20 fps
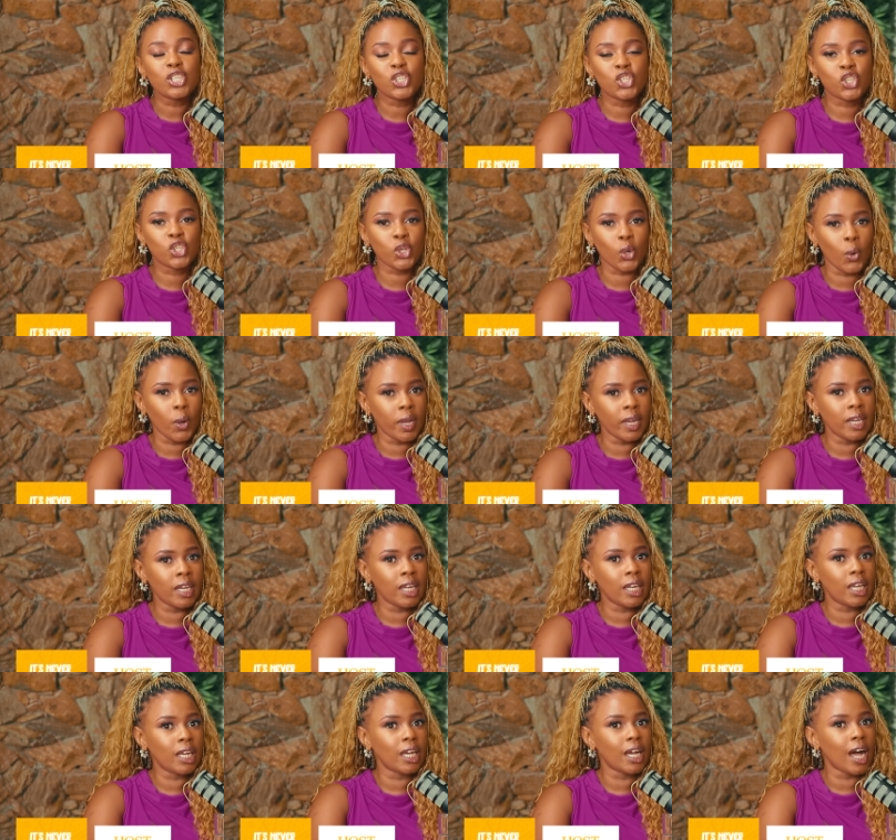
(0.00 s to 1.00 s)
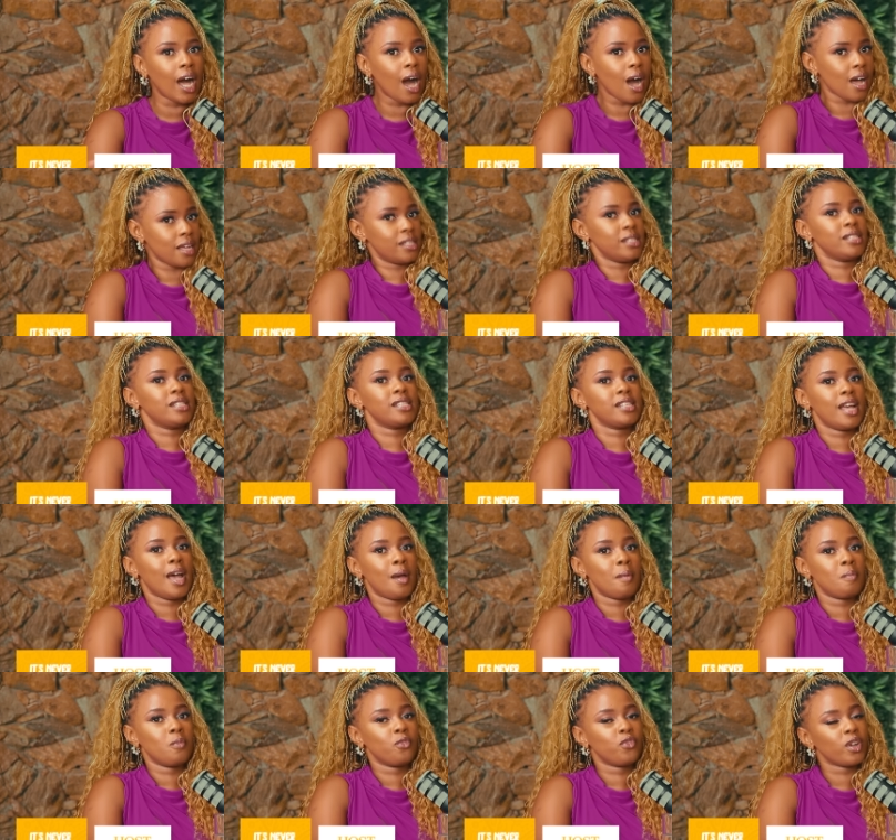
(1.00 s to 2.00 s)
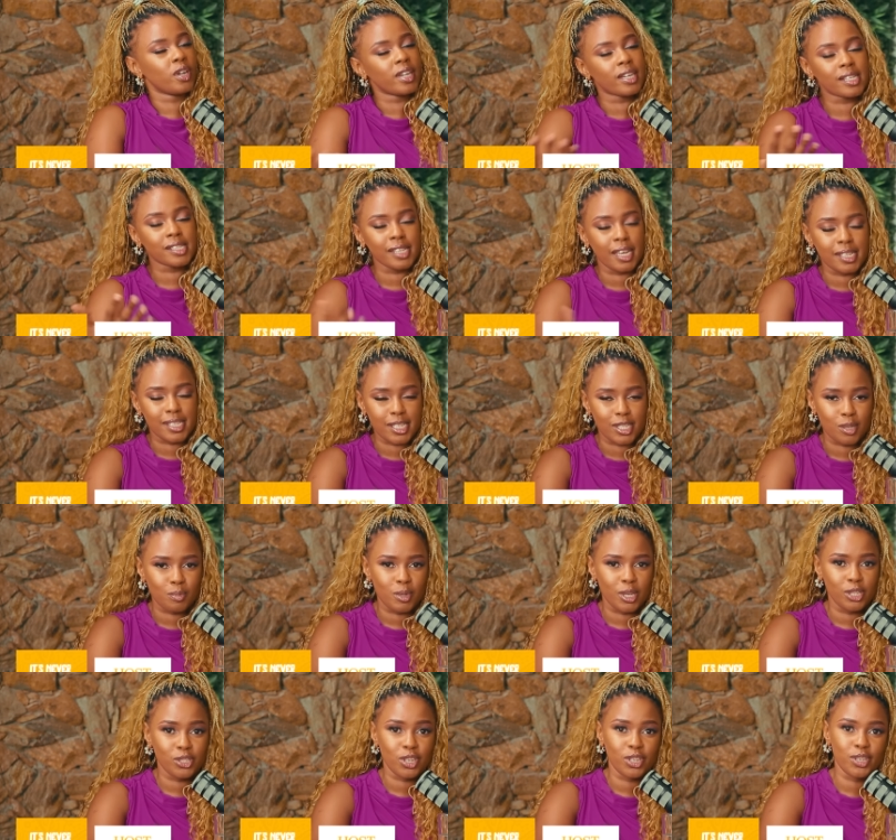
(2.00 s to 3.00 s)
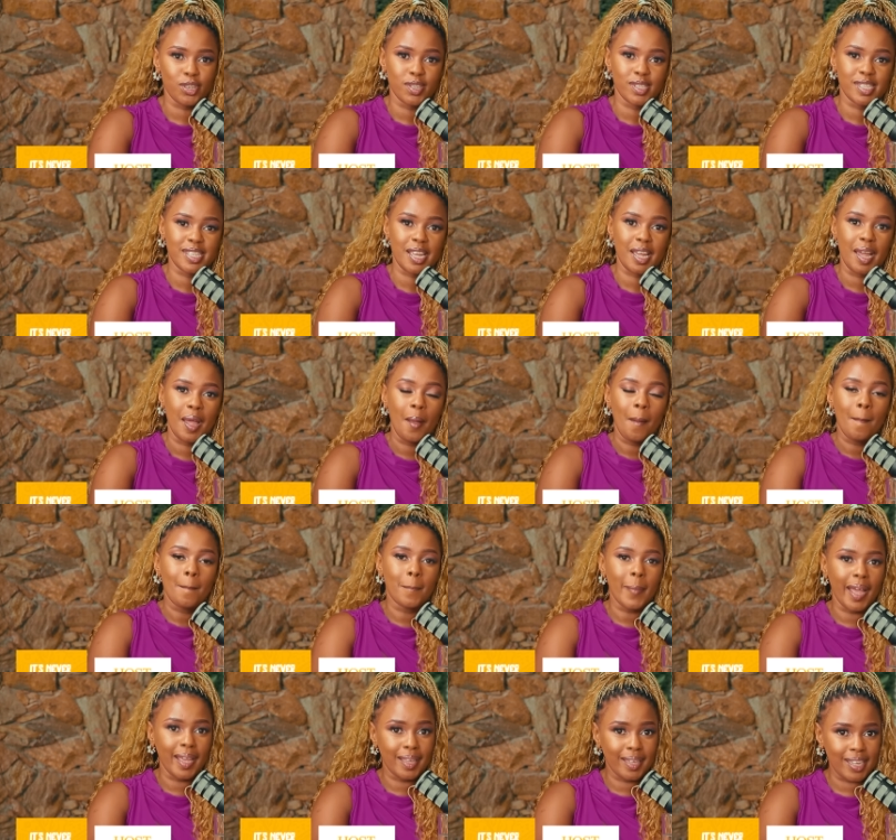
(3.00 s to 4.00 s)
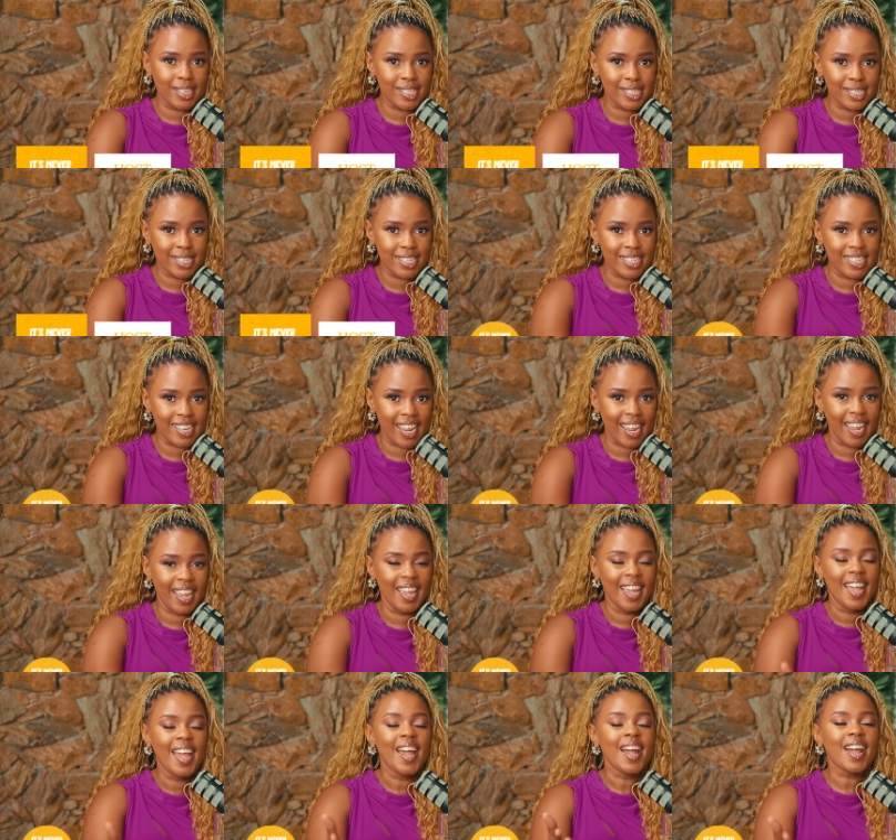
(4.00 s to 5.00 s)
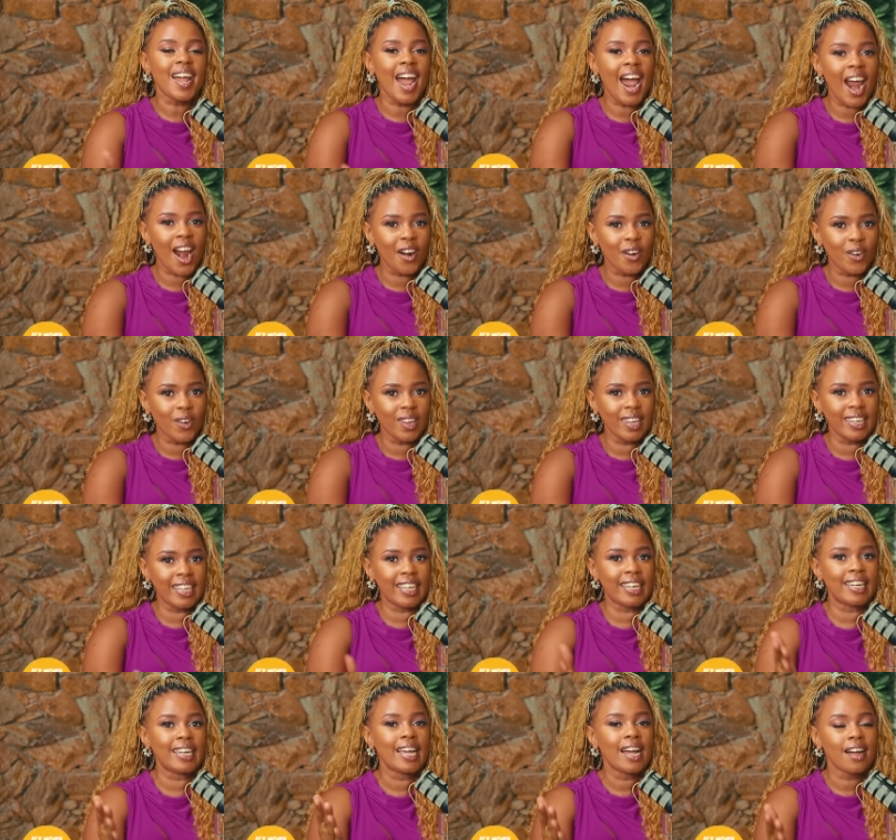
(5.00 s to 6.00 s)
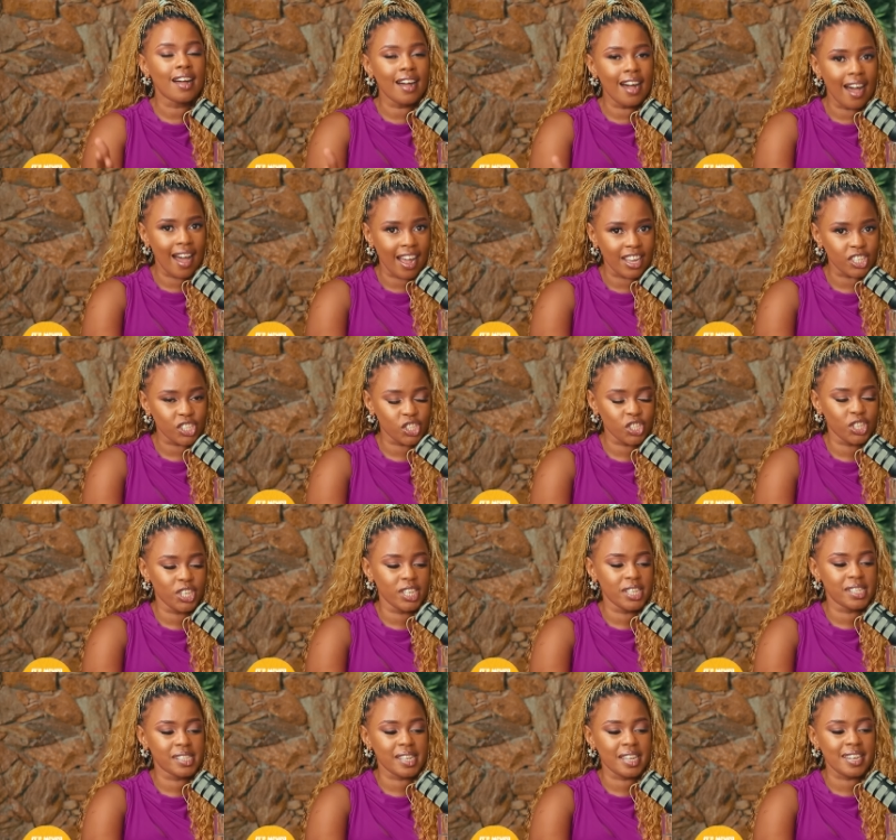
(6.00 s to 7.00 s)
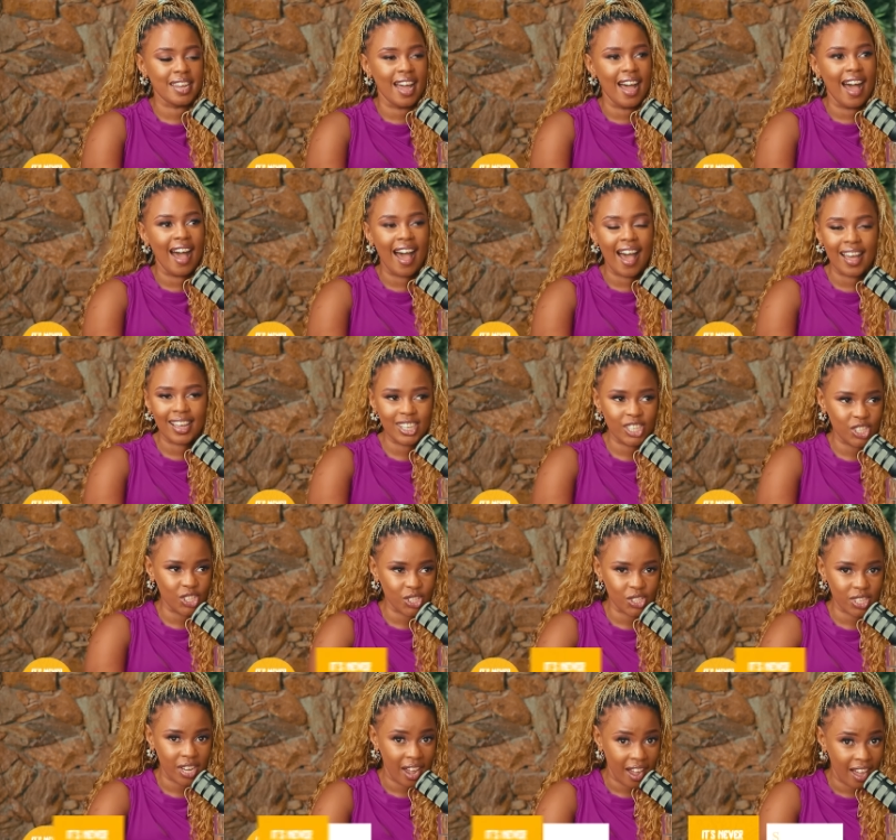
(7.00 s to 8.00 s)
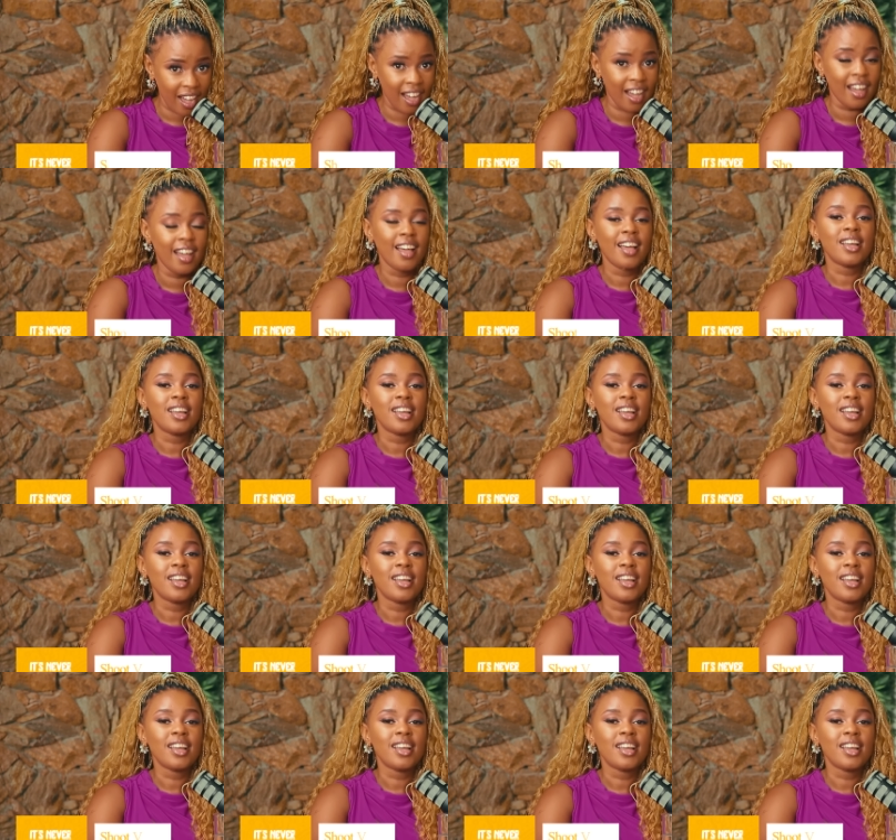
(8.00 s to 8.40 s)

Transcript: joining us. I'm very excited to be introducing my guest today, Karolyn Kash. She is an actor.